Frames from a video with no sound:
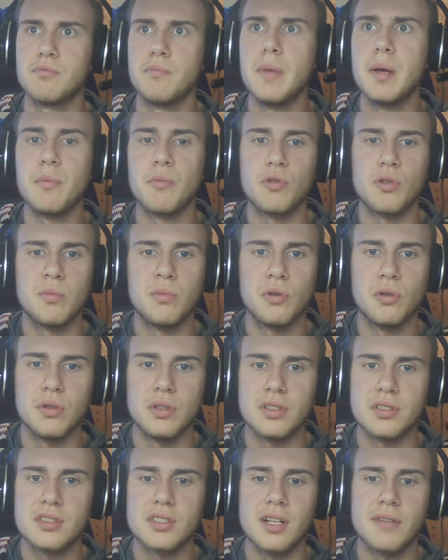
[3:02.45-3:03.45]
memorable
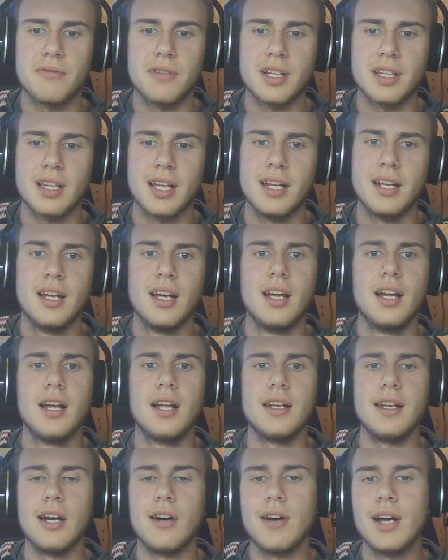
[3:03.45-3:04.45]
and stuff like that.
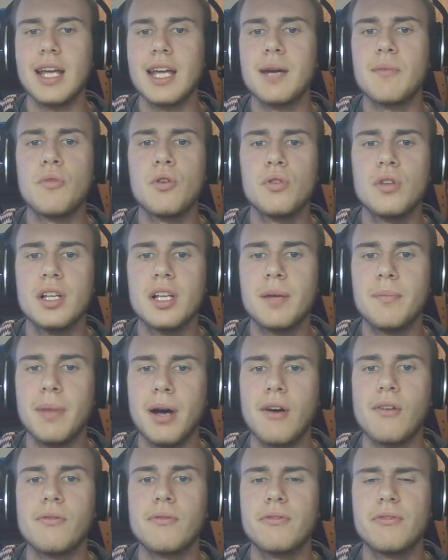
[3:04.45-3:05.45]
Now, I am only
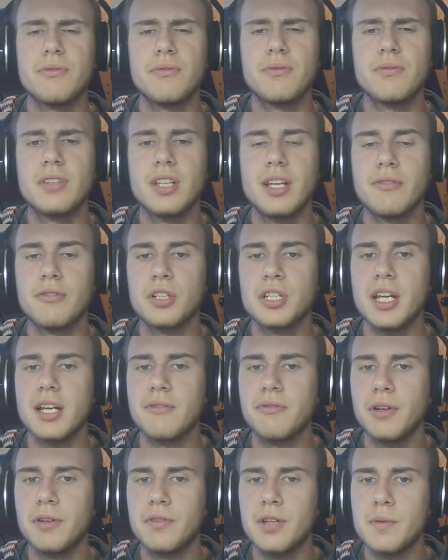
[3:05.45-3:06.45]
about, give or
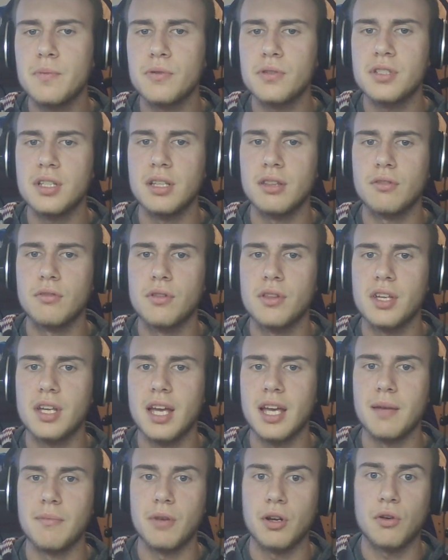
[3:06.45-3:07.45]
take, 50% through the
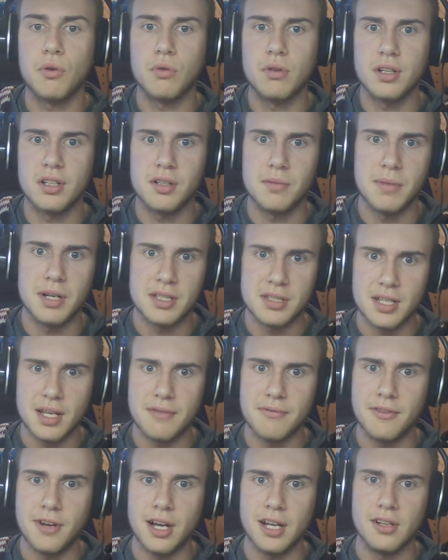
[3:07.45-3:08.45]
game, according to my
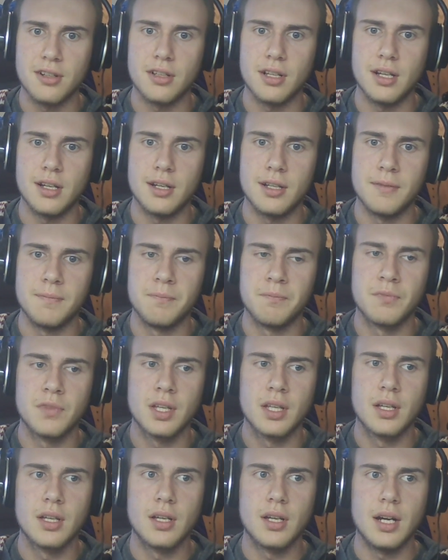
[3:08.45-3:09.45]
save file on
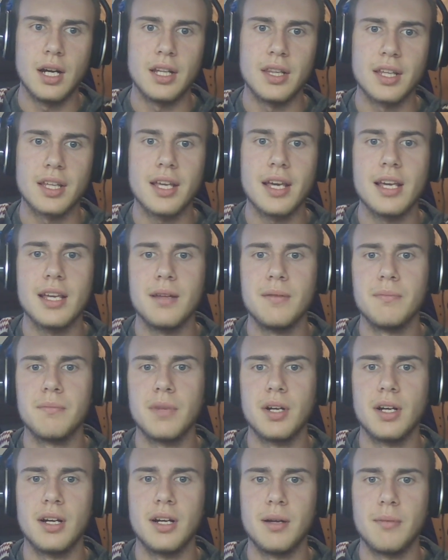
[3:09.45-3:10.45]
the game.
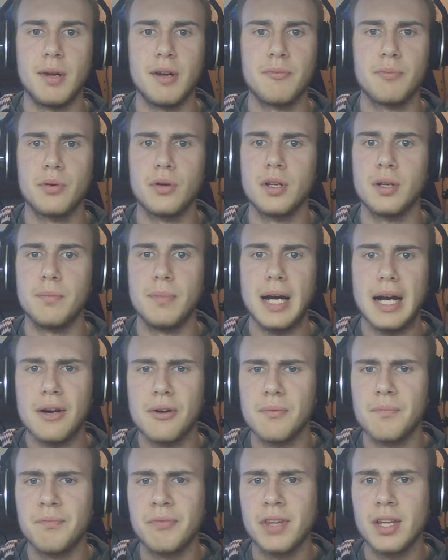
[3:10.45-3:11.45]
I put
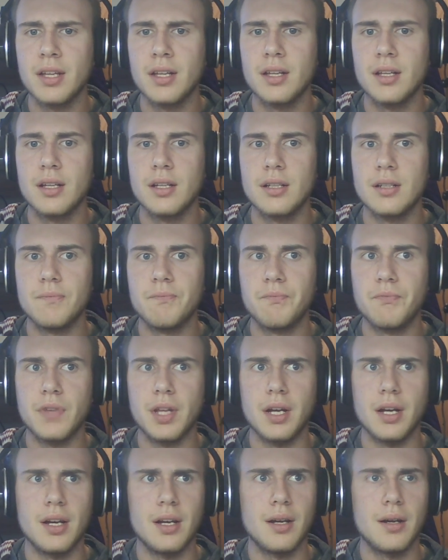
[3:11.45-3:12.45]
about,
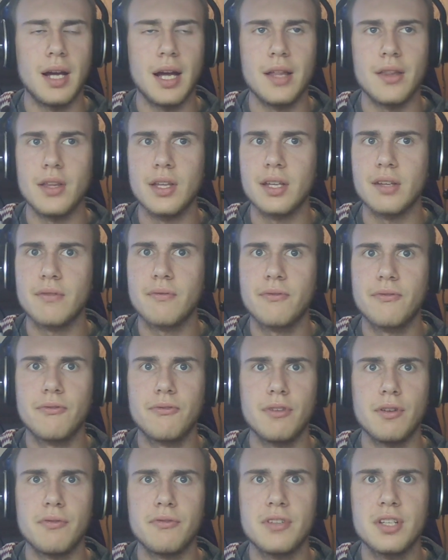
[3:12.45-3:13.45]
I think,
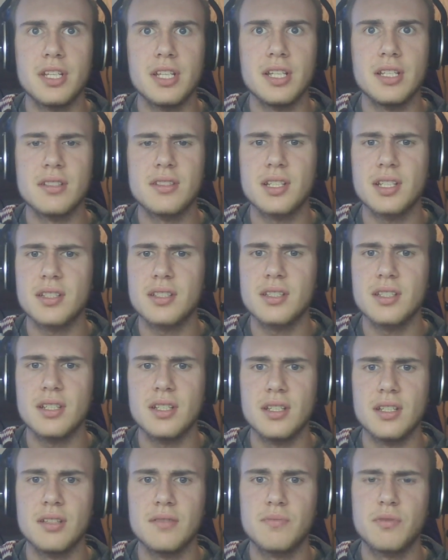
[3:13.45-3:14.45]
15,
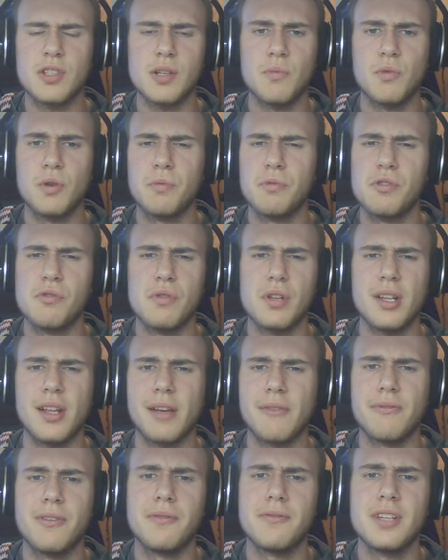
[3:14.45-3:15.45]
16, somewhere between
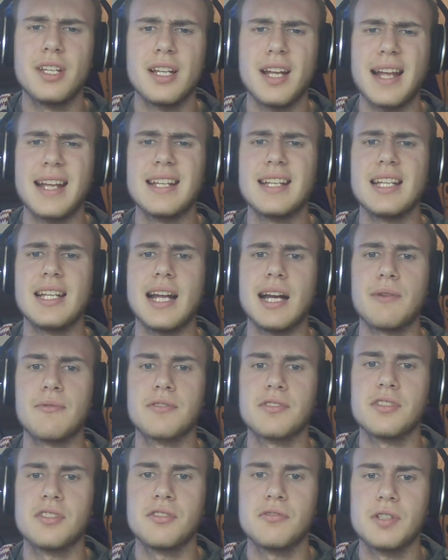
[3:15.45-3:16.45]
like 15 and 18
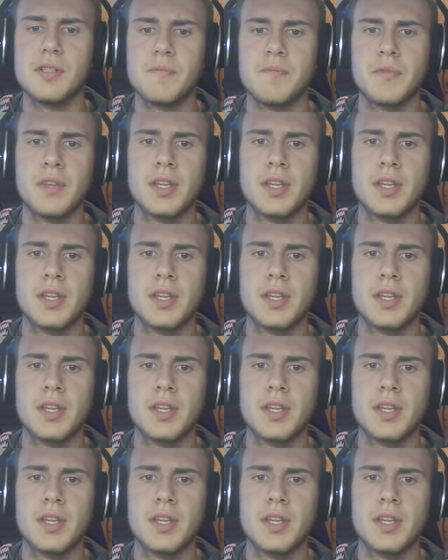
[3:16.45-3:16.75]
hours into it.